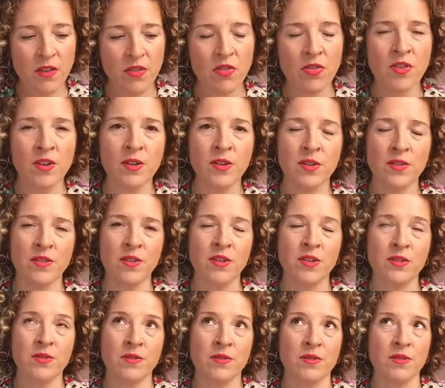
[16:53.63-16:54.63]
the
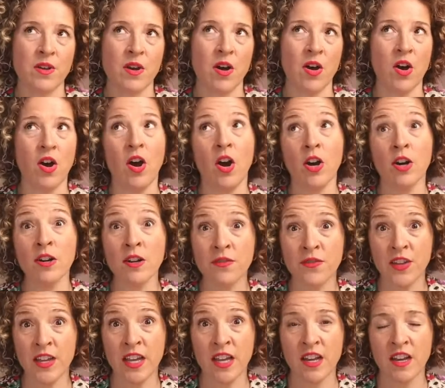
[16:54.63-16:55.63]
the heart
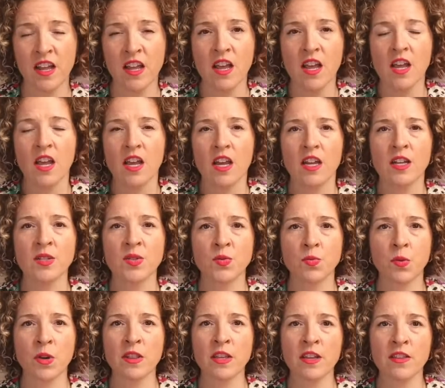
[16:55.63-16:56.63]
of it
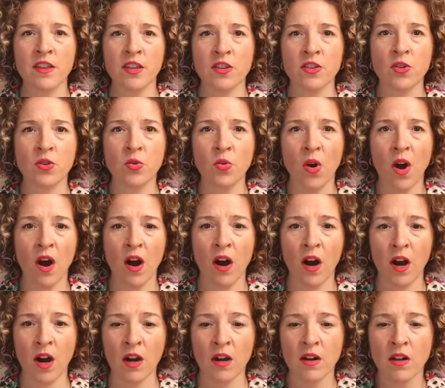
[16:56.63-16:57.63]
is really that you
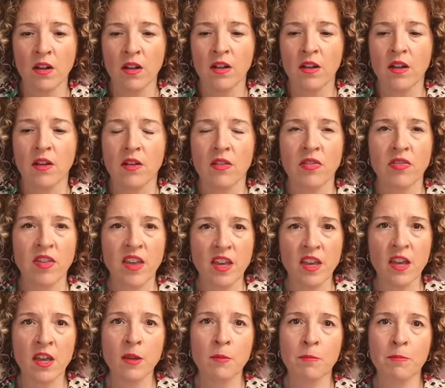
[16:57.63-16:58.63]
are
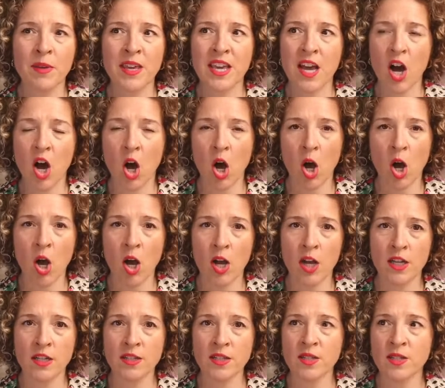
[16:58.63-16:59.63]
thinking
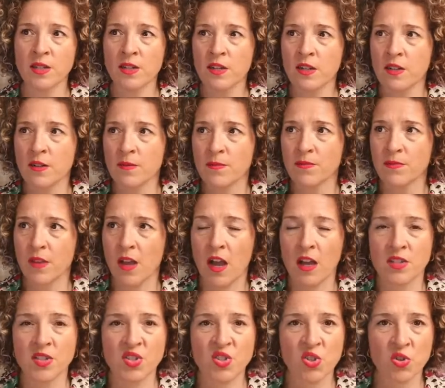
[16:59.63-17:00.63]
beyond
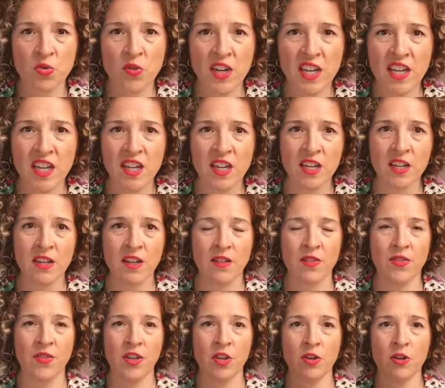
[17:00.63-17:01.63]
a screen
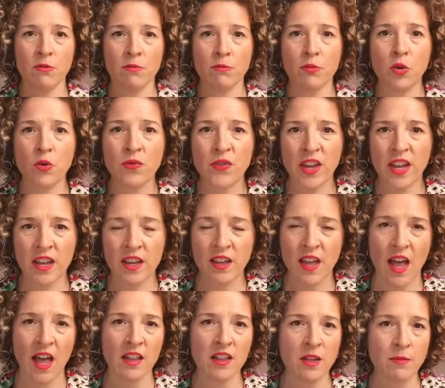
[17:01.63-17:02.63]
that you're
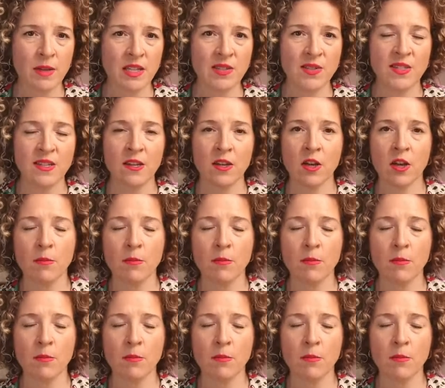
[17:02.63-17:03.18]
moving elements and